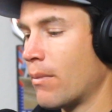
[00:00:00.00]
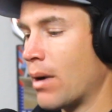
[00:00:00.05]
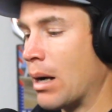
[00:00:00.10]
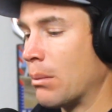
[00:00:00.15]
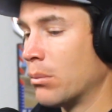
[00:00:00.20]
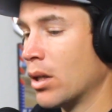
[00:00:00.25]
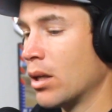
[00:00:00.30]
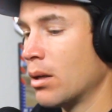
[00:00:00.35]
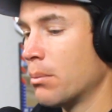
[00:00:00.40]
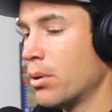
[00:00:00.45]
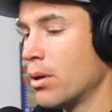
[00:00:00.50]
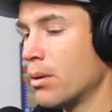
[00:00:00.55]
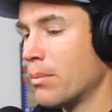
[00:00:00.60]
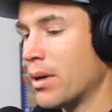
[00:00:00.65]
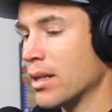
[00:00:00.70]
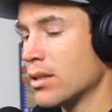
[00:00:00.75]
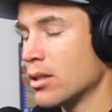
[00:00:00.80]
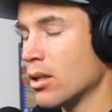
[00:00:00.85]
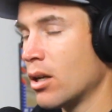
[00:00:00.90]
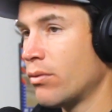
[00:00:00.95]
I'm going to put
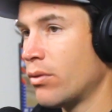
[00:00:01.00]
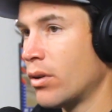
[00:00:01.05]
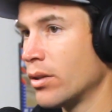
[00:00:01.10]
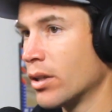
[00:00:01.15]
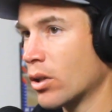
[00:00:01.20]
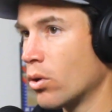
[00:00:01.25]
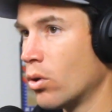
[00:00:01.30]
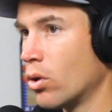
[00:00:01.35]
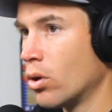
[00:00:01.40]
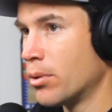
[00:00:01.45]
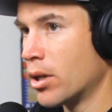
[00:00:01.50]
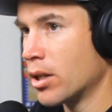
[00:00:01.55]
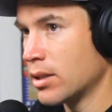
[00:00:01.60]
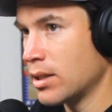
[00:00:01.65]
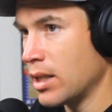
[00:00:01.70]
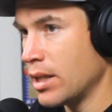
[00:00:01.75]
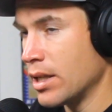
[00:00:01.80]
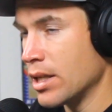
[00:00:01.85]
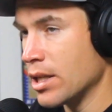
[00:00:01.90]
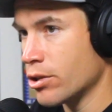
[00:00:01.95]
myself on the Cole
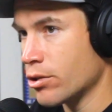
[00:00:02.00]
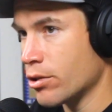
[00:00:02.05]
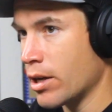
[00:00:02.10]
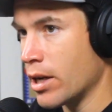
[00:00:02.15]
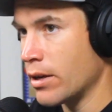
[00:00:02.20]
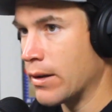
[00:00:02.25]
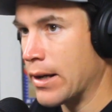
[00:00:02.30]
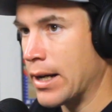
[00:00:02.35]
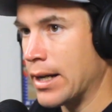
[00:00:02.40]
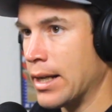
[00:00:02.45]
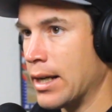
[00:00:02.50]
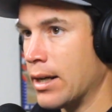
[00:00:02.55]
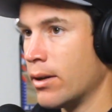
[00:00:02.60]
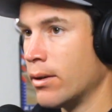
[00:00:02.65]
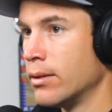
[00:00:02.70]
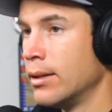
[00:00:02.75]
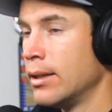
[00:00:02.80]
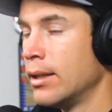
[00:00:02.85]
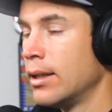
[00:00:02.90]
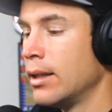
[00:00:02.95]
Martinez train right
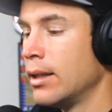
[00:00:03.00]
now.